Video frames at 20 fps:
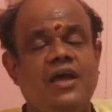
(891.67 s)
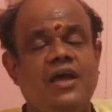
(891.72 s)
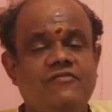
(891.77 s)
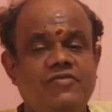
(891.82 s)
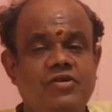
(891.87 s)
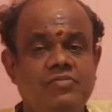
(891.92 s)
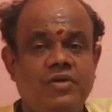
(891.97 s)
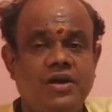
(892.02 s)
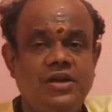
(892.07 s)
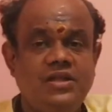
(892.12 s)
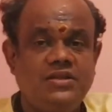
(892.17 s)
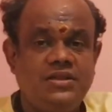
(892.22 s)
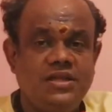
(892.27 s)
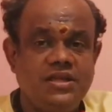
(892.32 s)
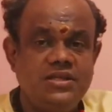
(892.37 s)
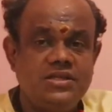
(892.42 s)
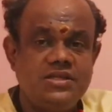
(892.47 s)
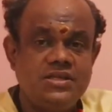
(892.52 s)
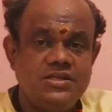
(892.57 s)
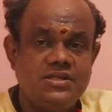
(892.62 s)
Everybody
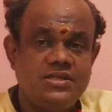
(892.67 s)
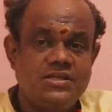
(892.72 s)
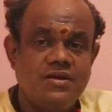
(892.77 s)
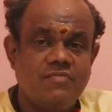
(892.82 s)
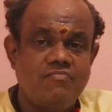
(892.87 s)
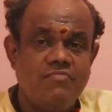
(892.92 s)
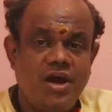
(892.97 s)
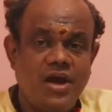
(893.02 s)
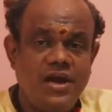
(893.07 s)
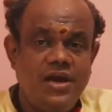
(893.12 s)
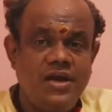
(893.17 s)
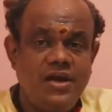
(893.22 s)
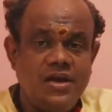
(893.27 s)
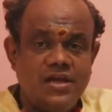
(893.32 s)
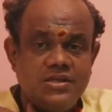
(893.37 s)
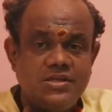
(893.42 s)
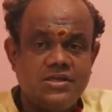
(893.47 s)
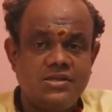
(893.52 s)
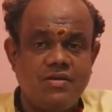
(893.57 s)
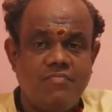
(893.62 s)
thinks it's the
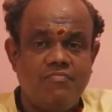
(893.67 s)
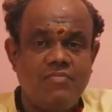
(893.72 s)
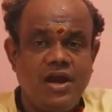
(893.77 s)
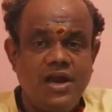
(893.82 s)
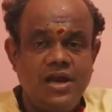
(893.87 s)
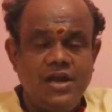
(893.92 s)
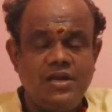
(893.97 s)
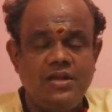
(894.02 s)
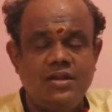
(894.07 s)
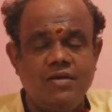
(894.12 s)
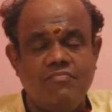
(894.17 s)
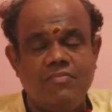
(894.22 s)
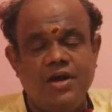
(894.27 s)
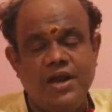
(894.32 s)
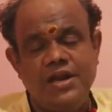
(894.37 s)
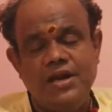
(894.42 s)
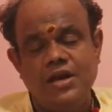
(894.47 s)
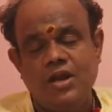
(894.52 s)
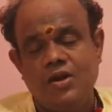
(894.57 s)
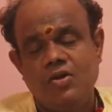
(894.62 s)
mind, the
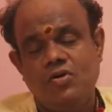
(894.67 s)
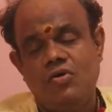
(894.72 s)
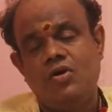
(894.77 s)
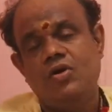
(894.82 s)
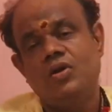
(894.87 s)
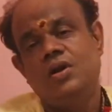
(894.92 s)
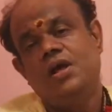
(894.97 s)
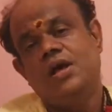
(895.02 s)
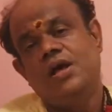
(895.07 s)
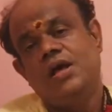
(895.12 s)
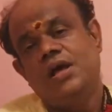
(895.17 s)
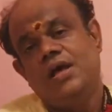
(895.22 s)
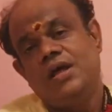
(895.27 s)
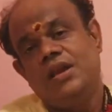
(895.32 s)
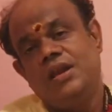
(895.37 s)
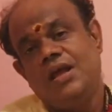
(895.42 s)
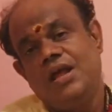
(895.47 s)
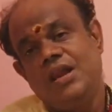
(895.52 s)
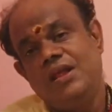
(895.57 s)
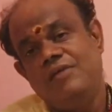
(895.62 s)
mind alone
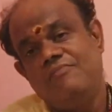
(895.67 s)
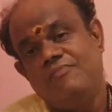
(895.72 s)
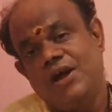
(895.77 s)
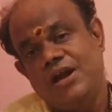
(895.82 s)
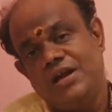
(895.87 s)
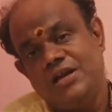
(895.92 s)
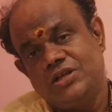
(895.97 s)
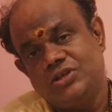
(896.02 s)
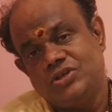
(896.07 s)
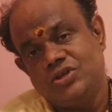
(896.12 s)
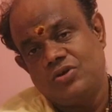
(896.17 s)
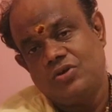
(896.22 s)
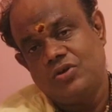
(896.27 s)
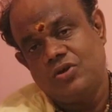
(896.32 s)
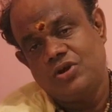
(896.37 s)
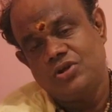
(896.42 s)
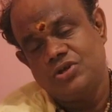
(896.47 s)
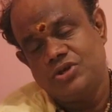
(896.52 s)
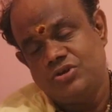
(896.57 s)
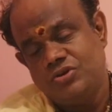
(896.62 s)
really matters
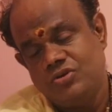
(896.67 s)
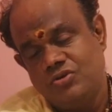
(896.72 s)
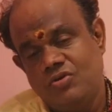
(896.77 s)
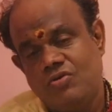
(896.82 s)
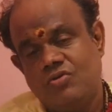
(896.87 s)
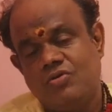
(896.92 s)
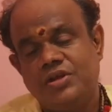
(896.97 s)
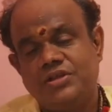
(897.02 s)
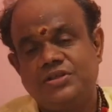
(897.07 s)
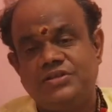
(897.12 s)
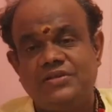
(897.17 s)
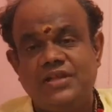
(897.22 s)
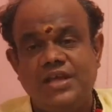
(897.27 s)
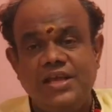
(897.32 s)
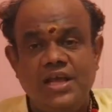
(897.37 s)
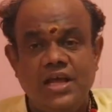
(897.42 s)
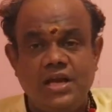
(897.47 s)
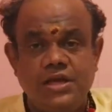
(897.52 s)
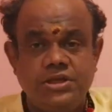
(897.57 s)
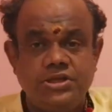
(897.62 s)
across. No, it's
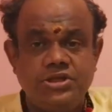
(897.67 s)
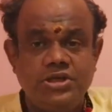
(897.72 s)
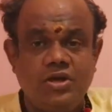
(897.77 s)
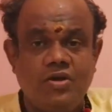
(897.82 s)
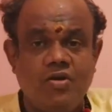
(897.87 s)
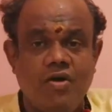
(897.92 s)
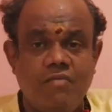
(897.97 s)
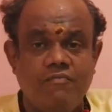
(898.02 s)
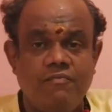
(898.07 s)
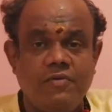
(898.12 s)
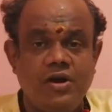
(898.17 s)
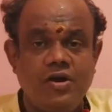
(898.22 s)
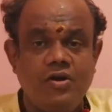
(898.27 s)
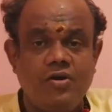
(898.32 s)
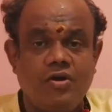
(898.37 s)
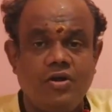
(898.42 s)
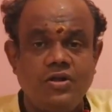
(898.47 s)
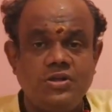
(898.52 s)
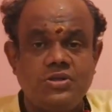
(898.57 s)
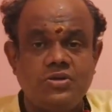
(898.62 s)
the energy
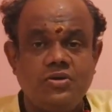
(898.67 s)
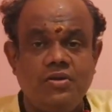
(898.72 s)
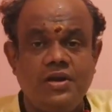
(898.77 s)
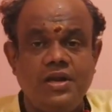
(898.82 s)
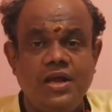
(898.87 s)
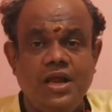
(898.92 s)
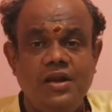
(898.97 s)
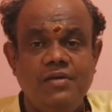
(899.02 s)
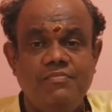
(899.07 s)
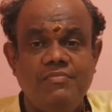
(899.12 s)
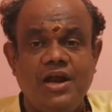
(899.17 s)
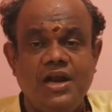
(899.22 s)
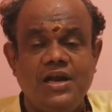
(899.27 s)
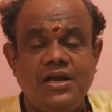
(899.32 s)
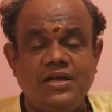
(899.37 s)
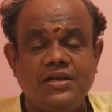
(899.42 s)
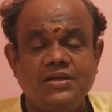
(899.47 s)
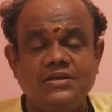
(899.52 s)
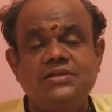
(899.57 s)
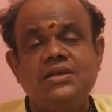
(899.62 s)
component also really
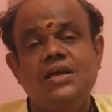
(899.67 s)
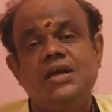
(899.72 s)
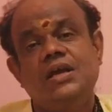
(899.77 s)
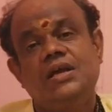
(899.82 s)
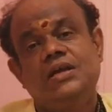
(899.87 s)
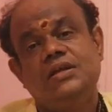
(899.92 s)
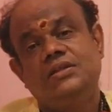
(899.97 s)
matters.